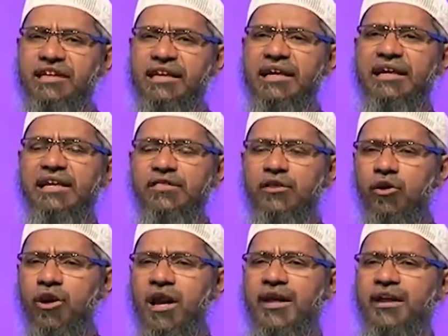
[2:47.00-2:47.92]
clearly in the
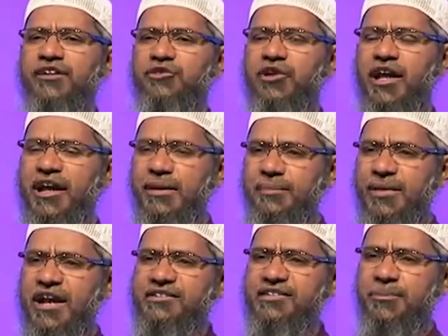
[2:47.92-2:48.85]
Quran, in Surah
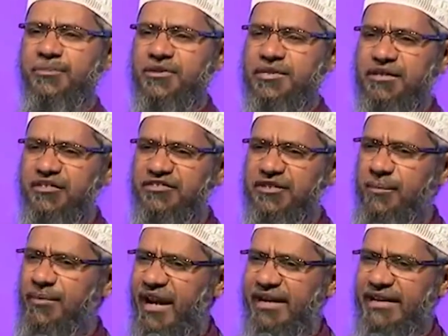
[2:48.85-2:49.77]
Al-Imran, chapter 3, verse
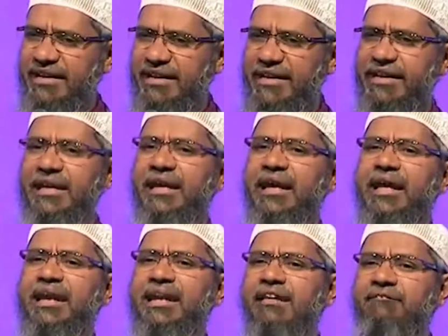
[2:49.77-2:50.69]
number 19,
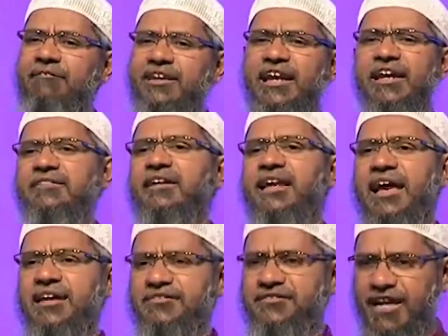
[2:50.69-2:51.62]
Inna dina
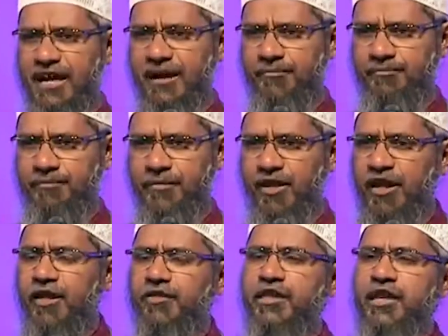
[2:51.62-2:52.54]
indallahi al-Islam.
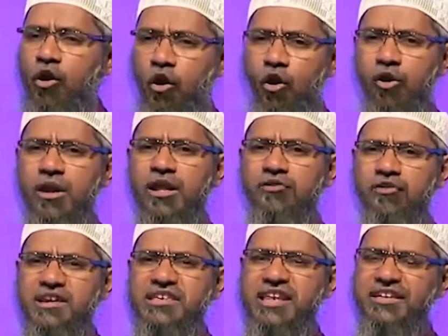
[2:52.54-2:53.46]
The only
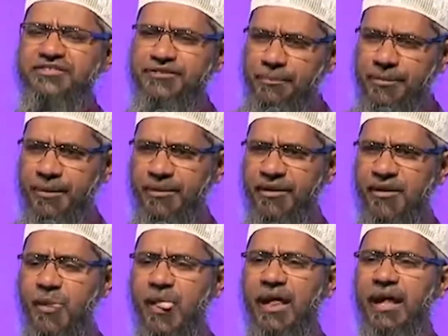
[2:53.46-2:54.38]
religion acceptable
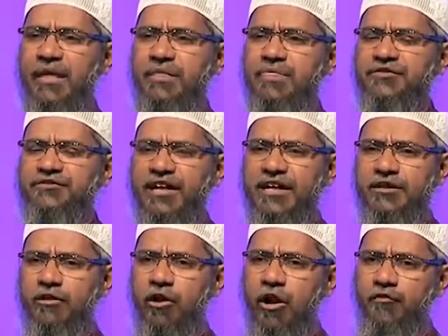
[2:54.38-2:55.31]
in the
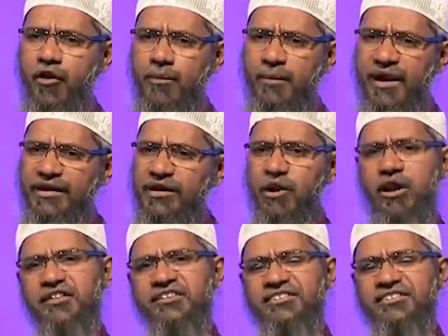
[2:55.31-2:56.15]
sight of Almighty God is